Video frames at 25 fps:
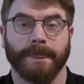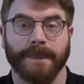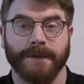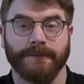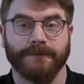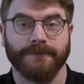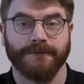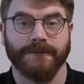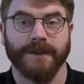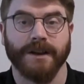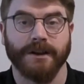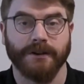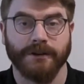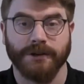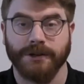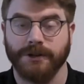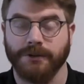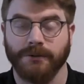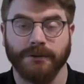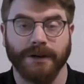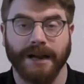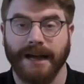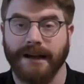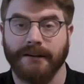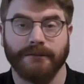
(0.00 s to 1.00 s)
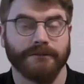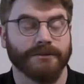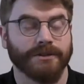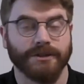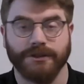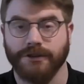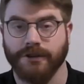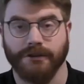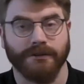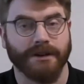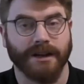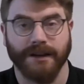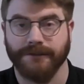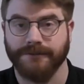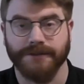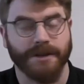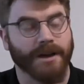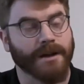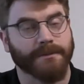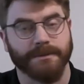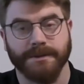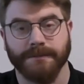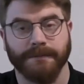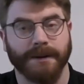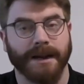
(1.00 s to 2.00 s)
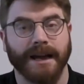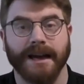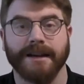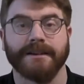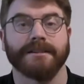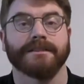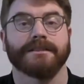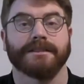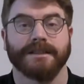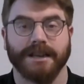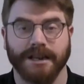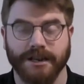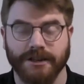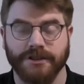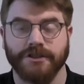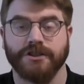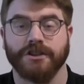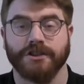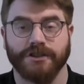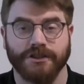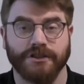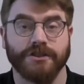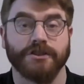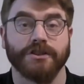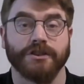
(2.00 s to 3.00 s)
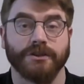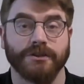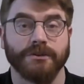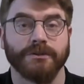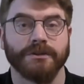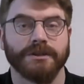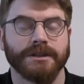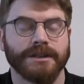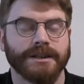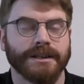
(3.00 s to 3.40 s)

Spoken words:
Figure it all out. You don't have time to plan and think, just do.